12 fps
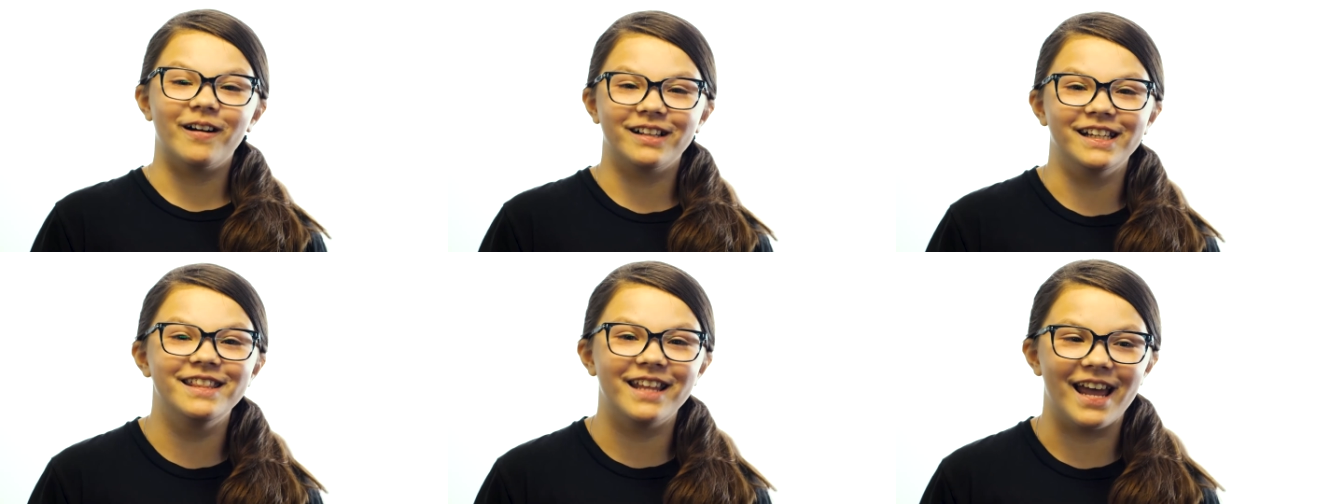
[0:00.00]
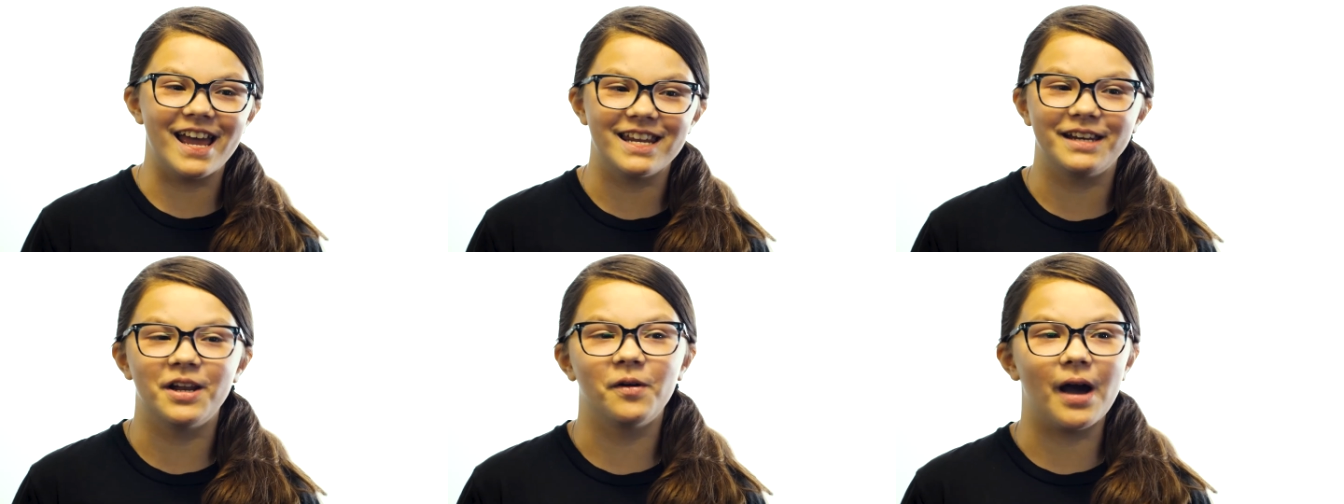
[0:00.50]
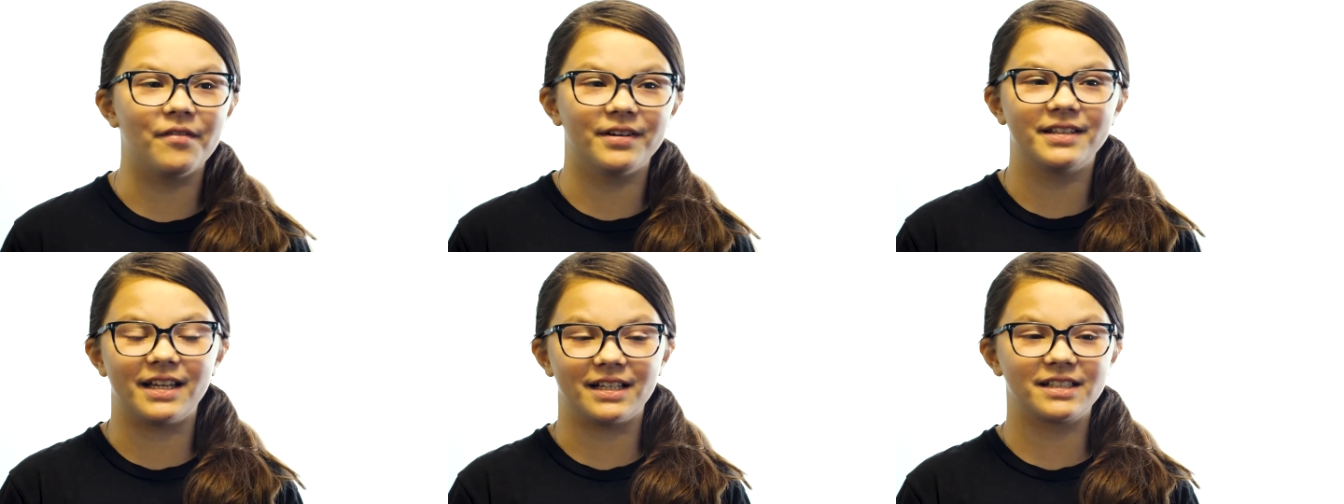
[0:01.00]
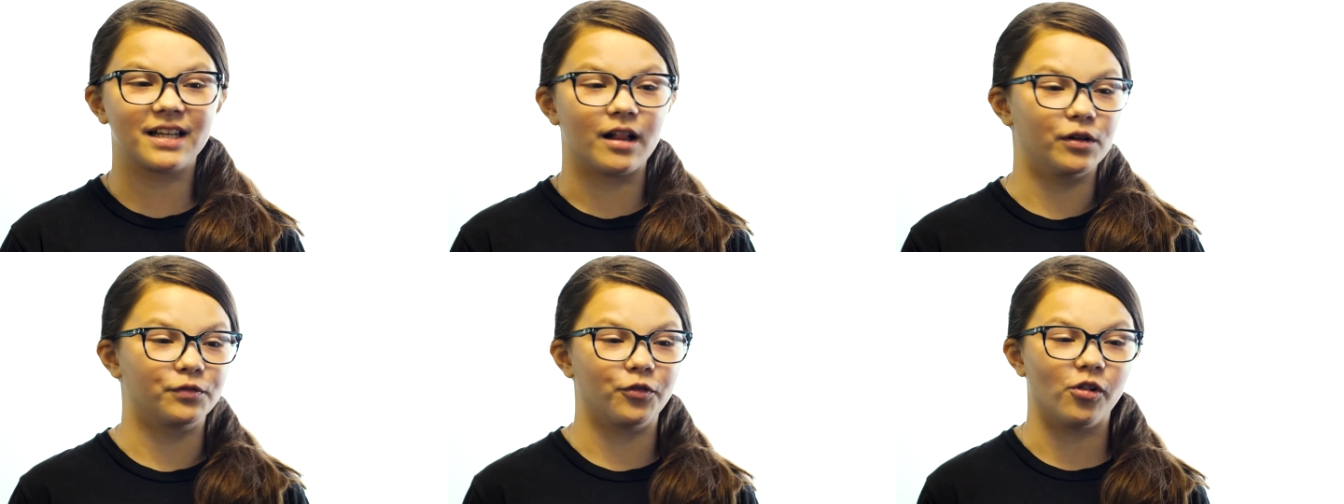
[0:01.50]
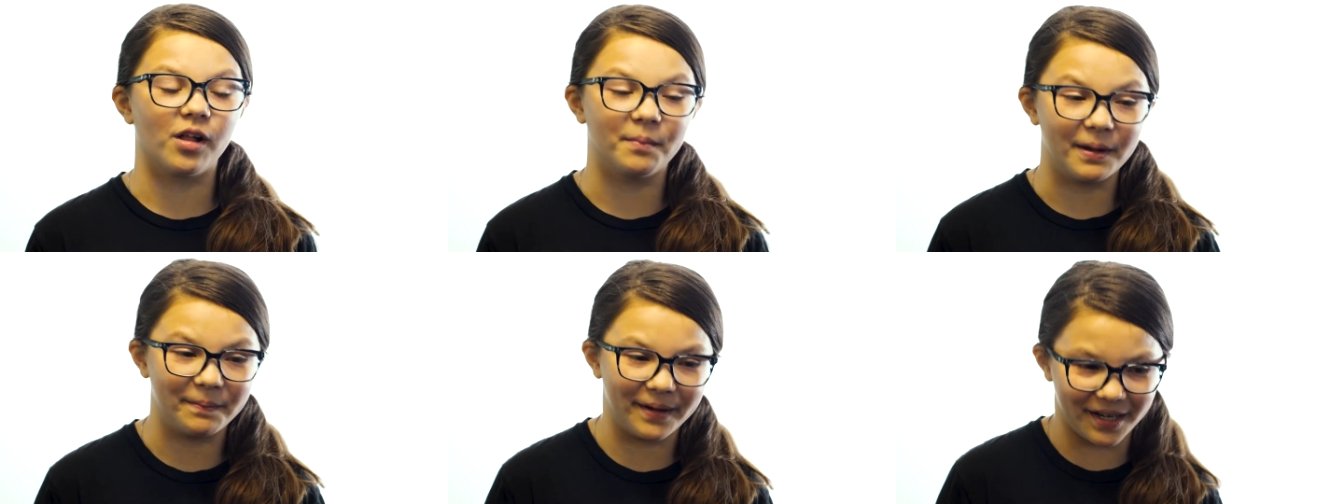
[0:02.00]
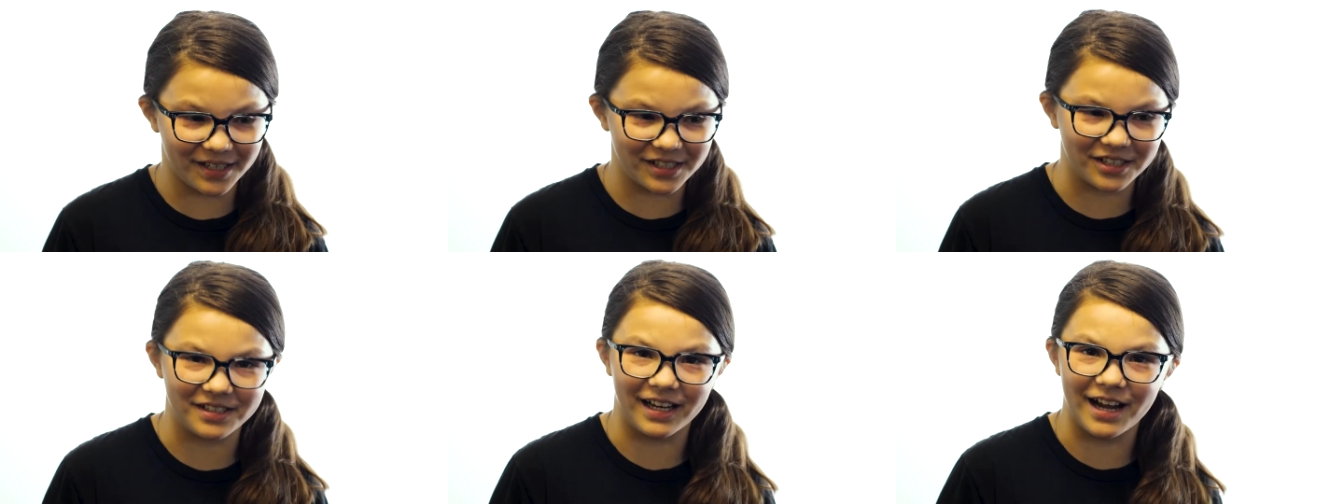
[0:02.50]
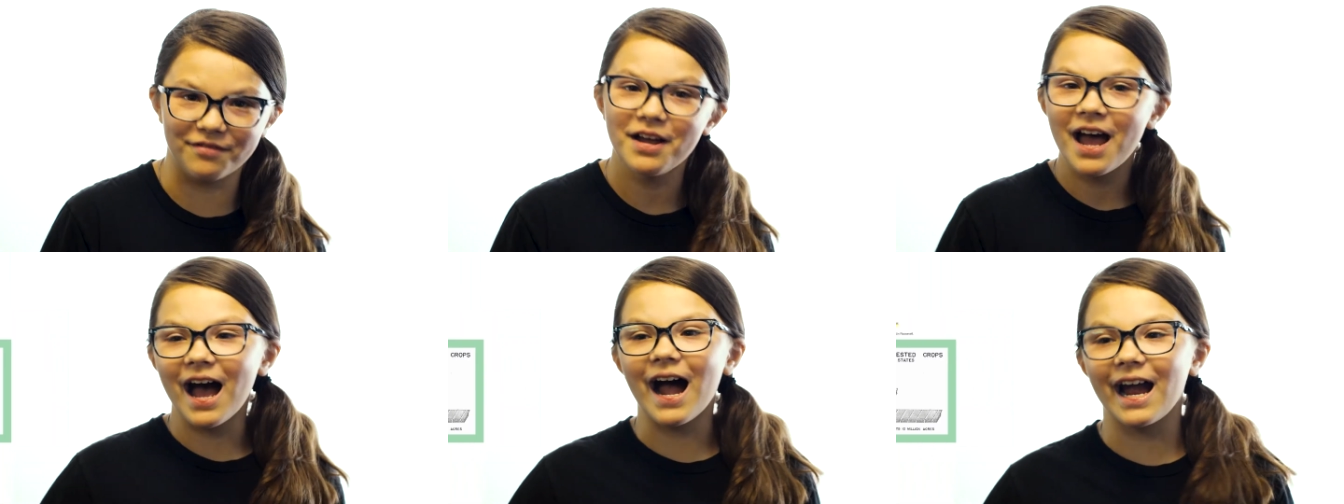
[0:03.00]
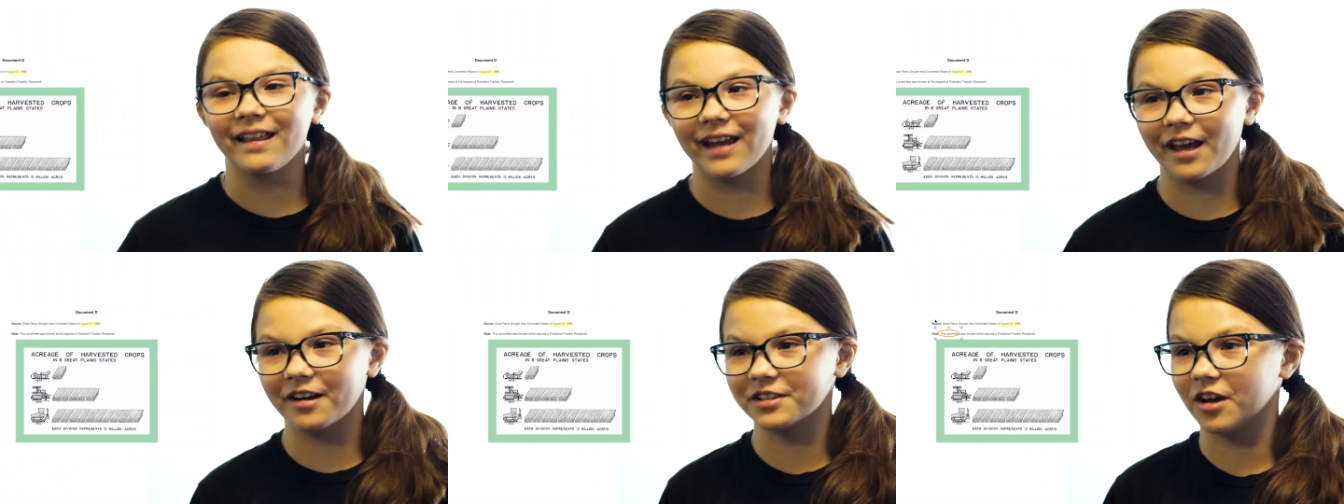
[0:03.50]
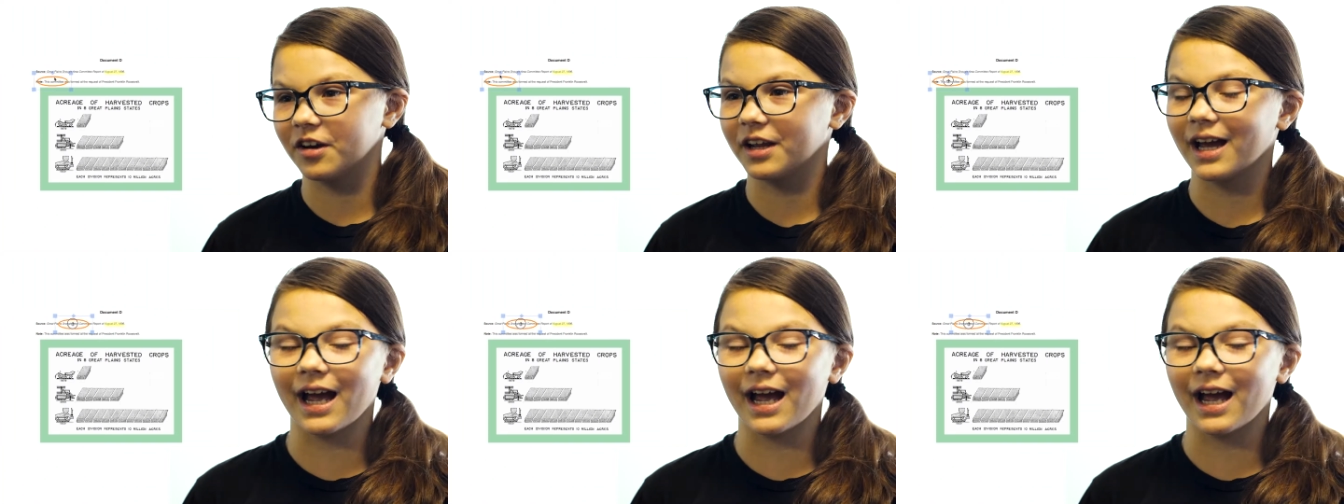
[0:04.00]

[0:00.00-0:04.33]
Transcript: Well, in the end, I know everything's colorful on my page because I have highlighters on it.